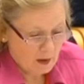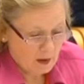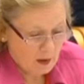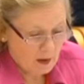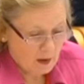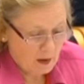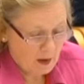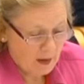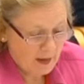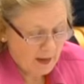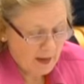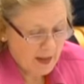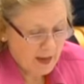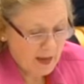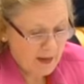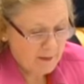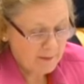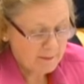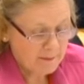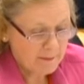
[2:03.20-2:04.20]
I
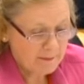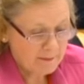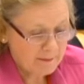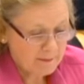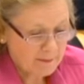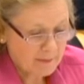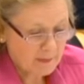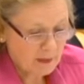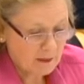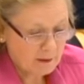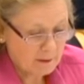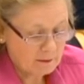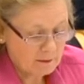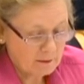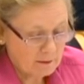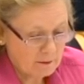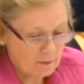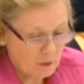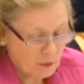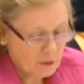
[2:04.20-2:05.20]
am
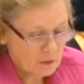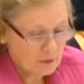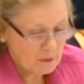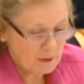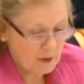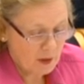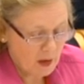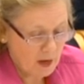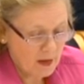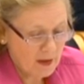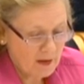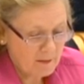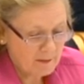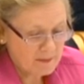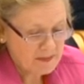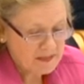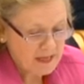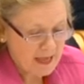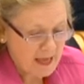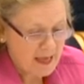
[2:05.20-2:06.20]

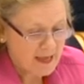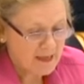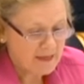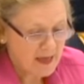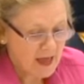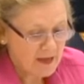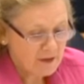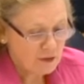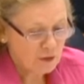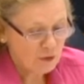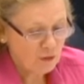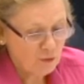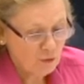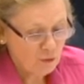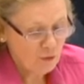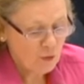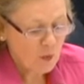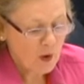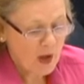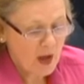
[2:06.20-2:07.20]
saying that
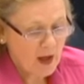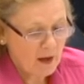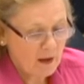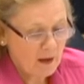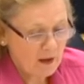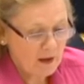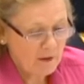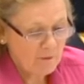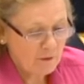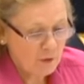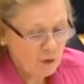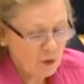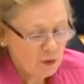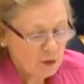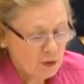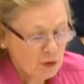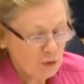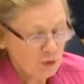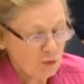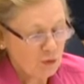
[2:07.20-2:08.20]
if you
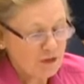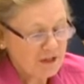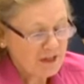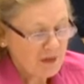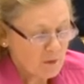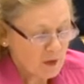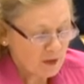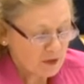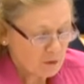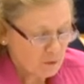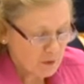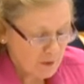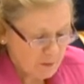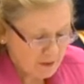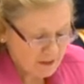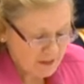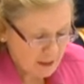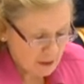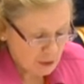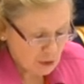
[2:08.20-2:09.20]
choose someone to
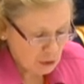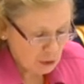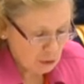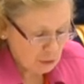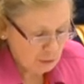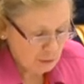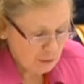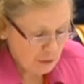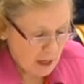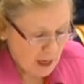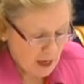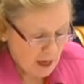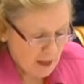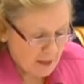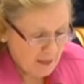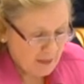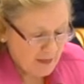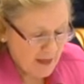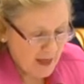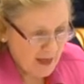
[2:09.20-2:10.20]
represent you,
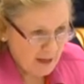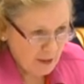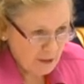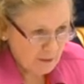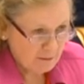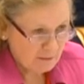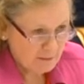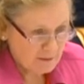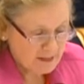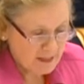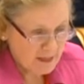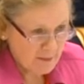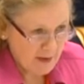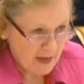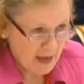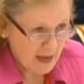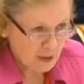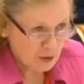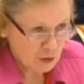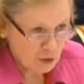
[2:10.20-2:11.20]

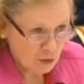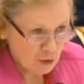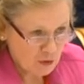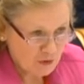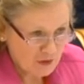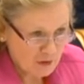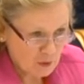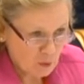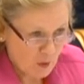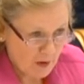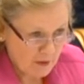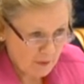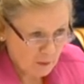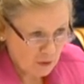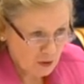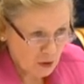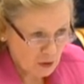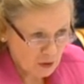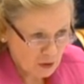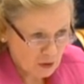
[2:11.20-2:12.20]
CBA chooses whether
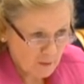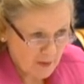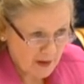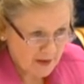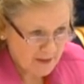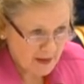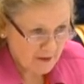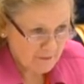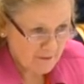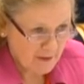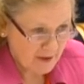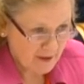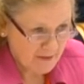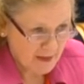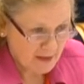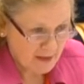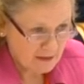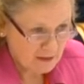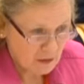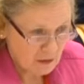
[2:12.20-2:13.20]
or not to make that
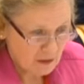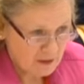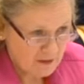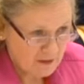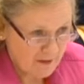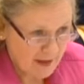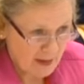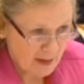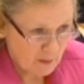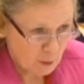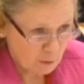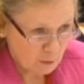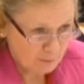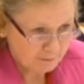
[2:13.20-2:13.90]
$5,000 available.